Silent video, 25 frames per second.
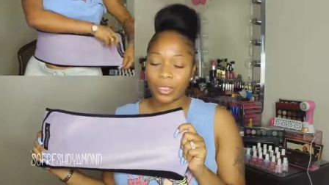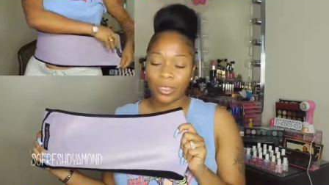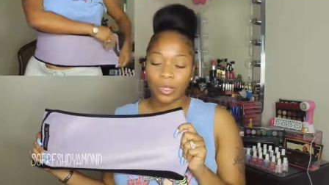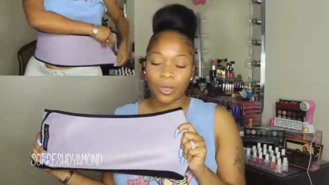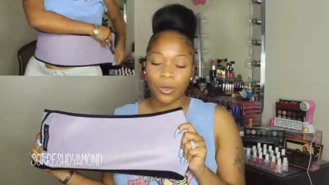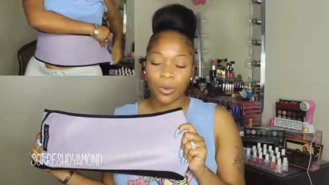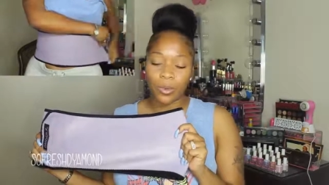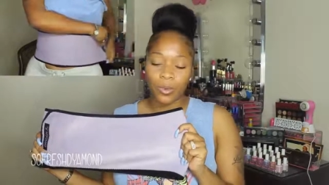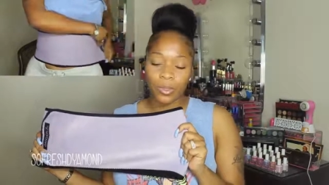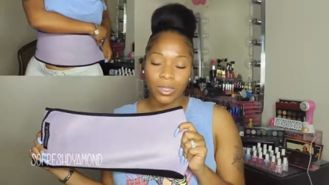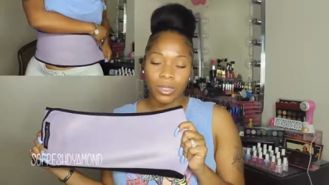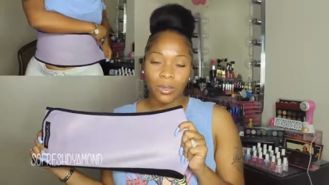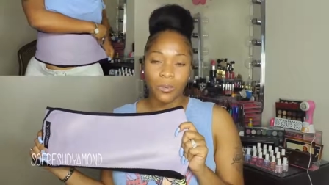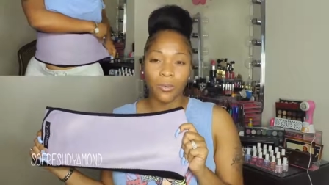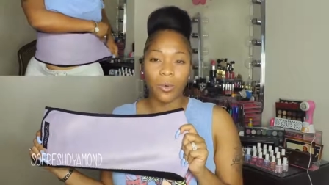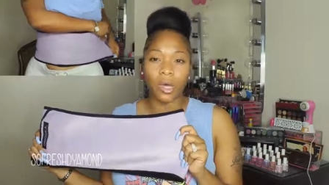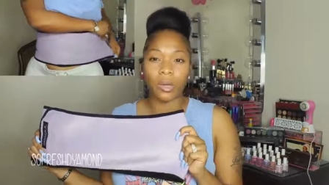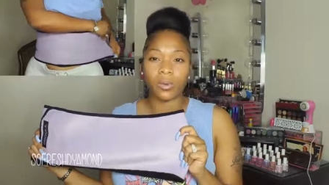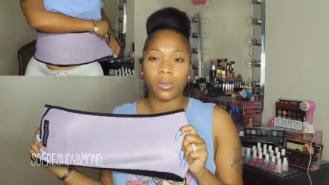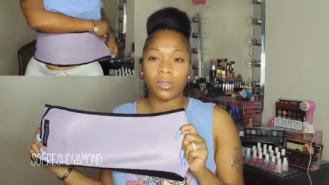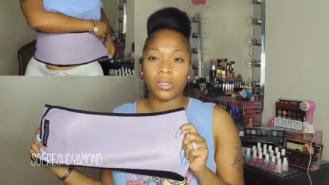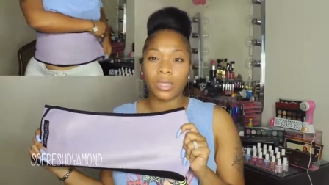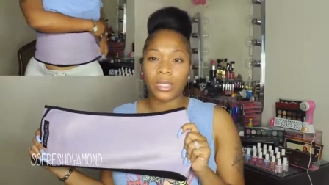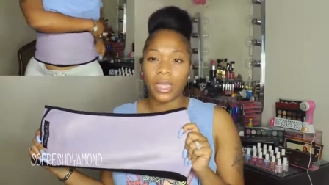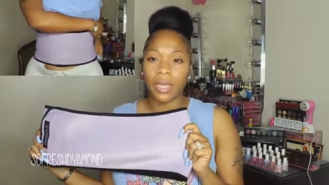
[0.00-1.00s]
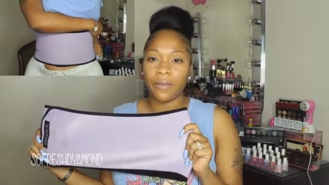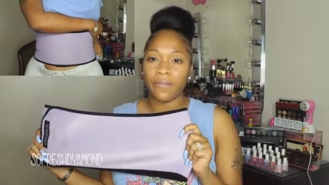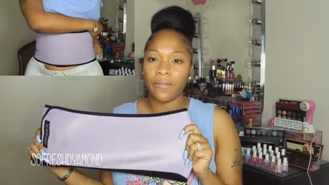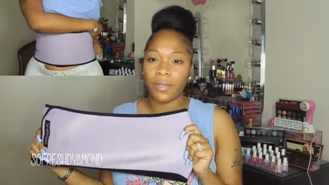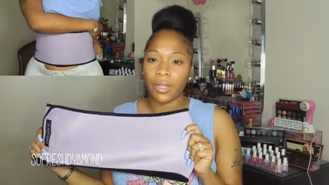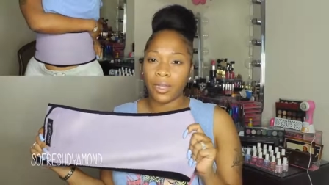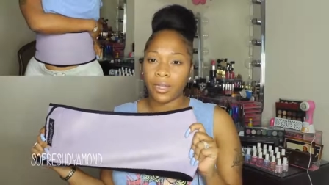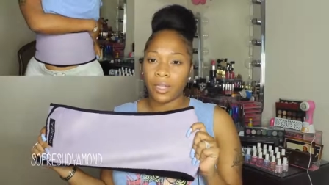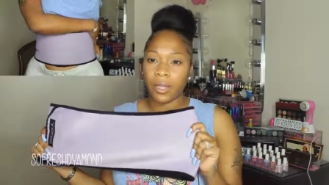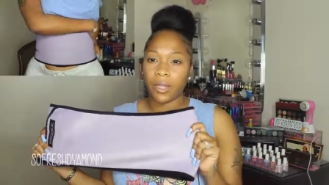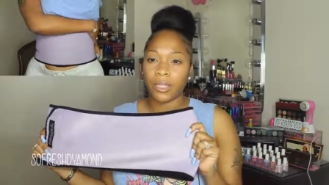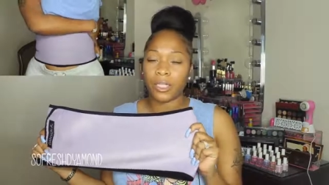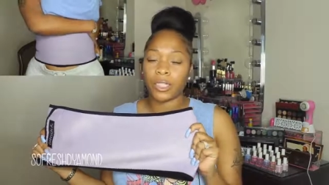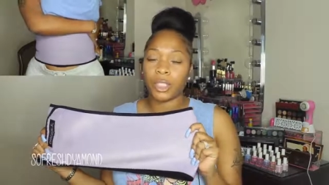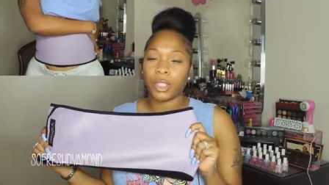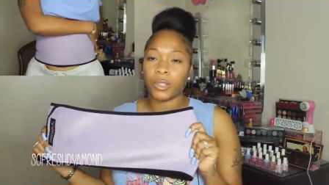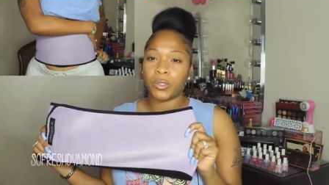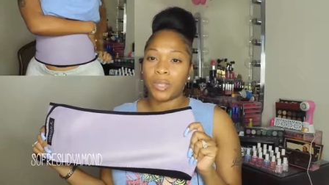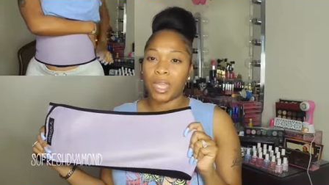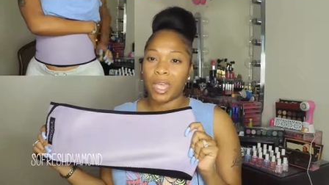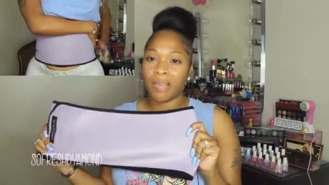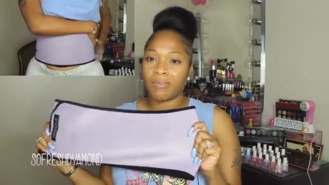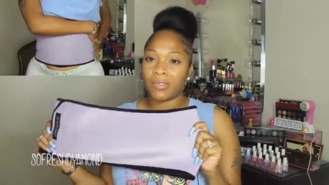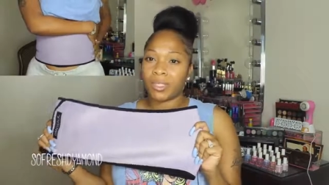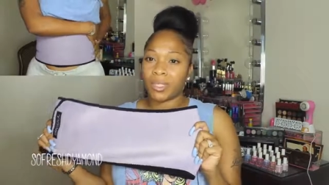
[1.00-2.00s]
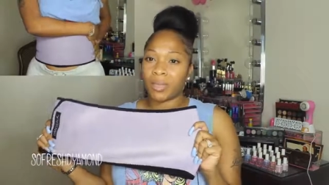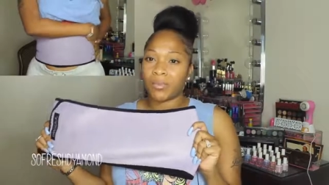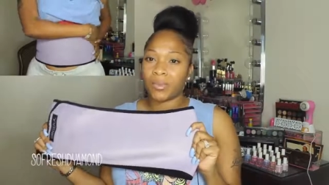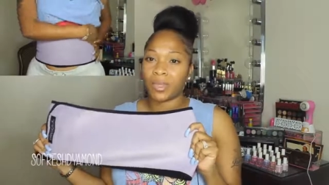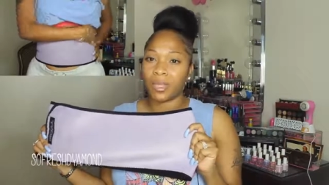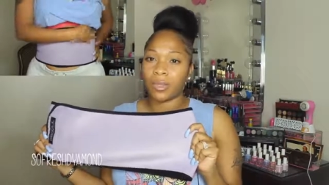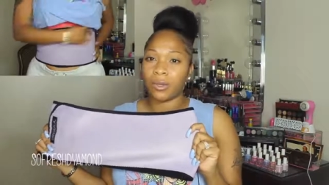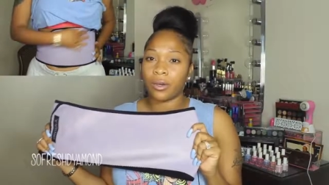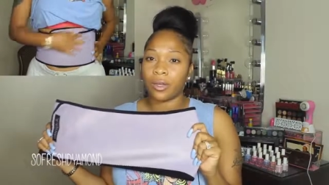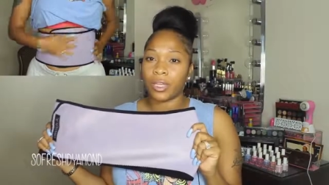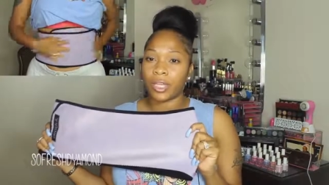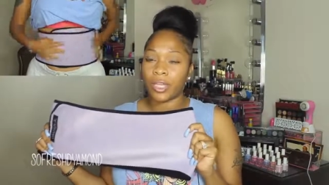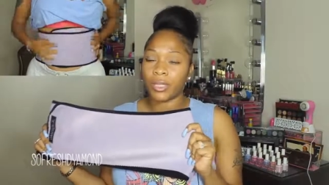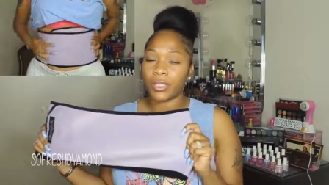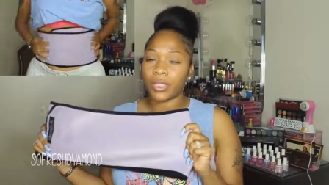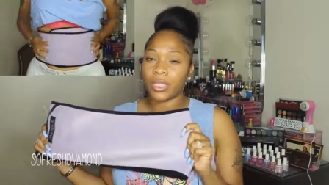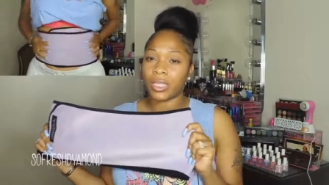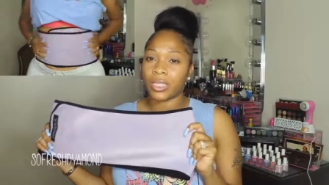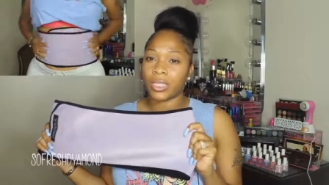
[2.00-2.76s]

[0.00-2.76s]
so someone will definitely know that you have something on your